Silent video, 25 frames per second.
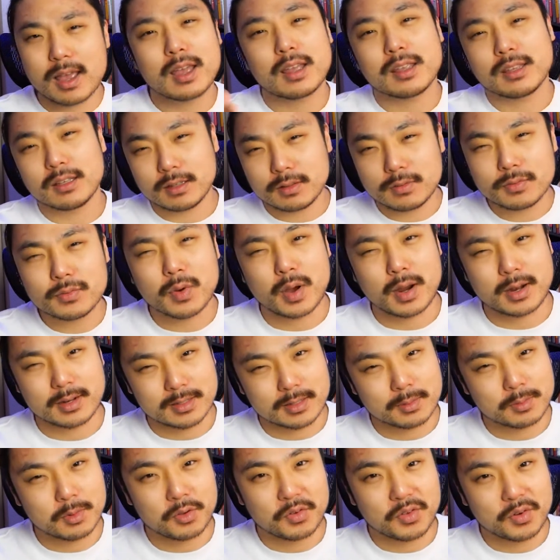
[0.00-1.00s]
You've watched
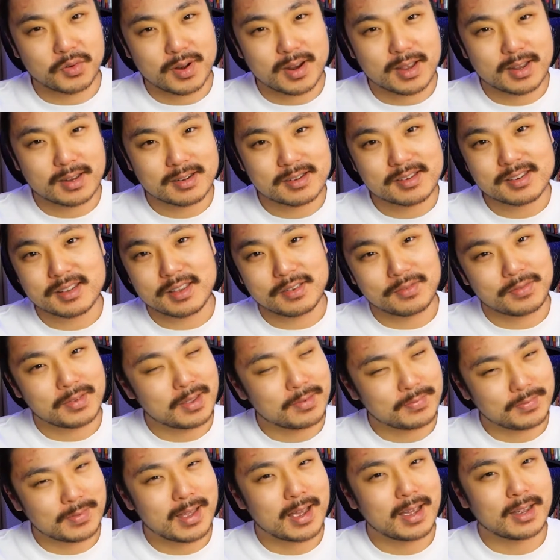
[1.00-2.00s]
the movie, right?
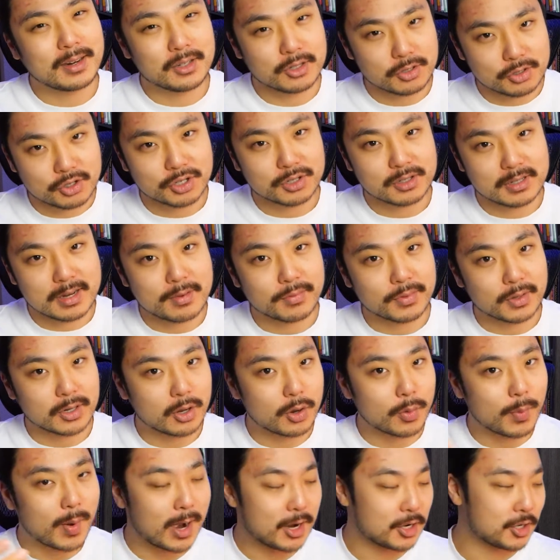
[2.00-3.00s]
If not, you should definitely
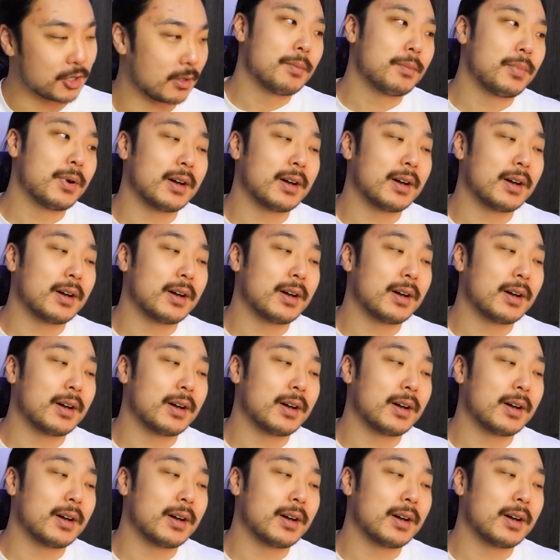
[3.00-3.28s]
go watch it.